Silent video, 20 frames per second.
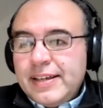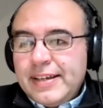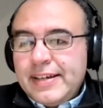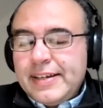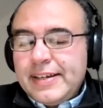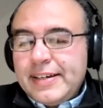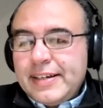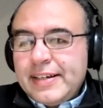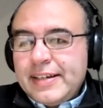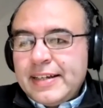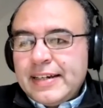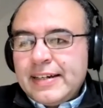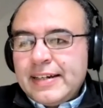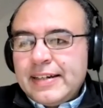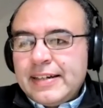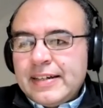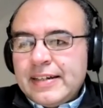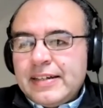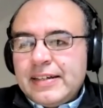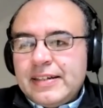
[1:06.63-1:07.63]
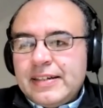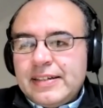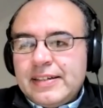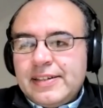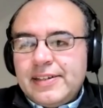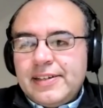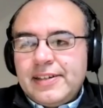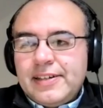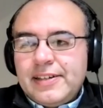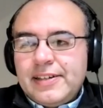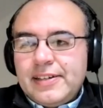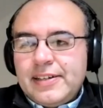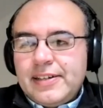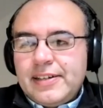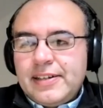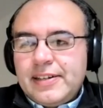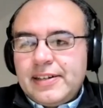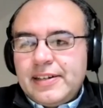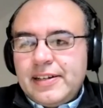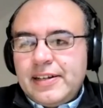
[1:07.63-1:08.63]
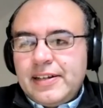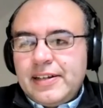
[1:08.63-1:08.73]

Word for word: and uh,